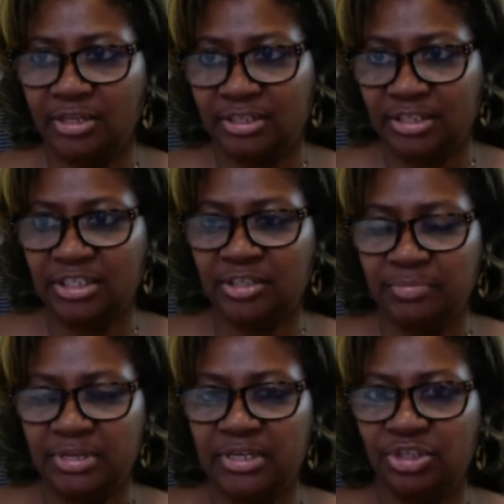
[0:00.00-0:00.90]
assist
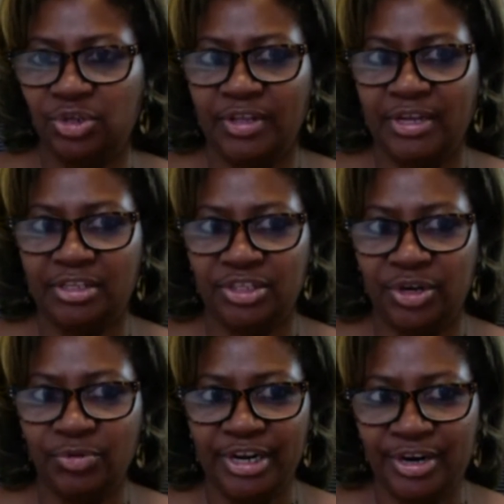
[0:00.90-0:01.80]
me so that
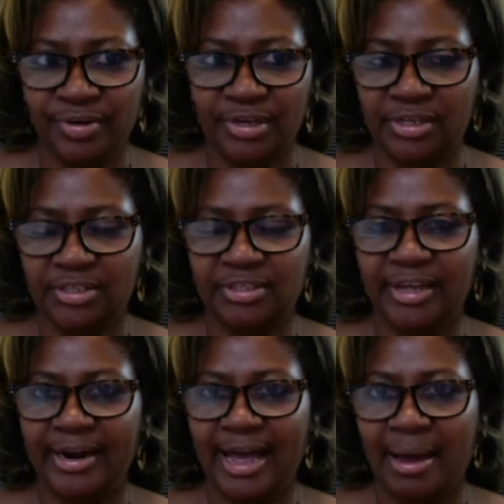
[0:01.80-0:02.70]
certain areas
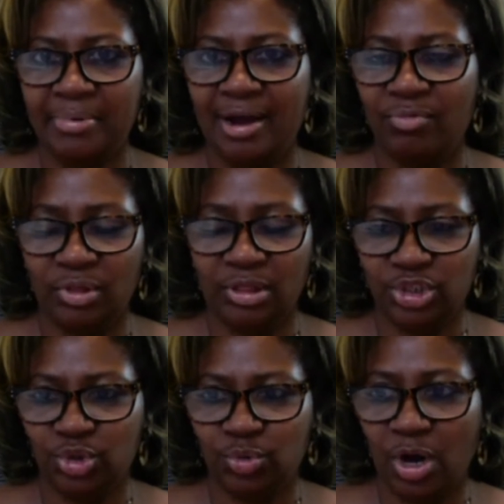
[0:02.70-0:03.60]
that I'm not really
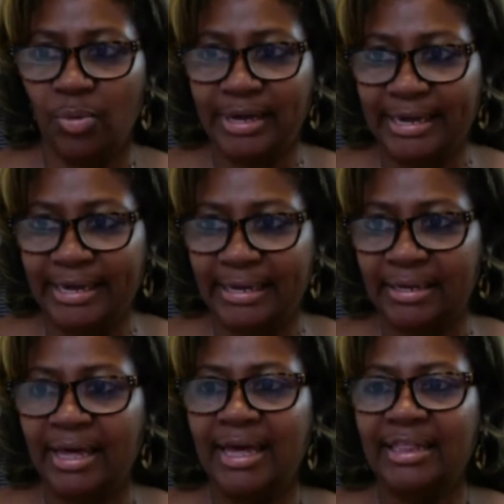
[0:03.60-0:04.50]
strong in,
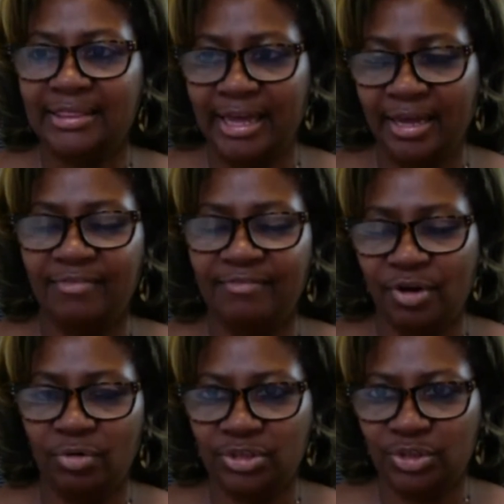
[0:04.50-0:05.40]
they can
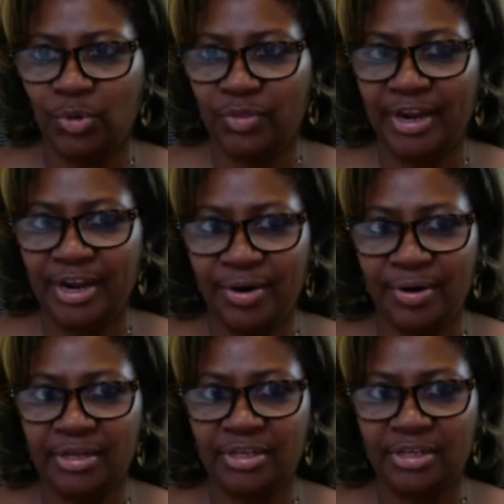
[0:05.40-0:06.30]
focus on that area.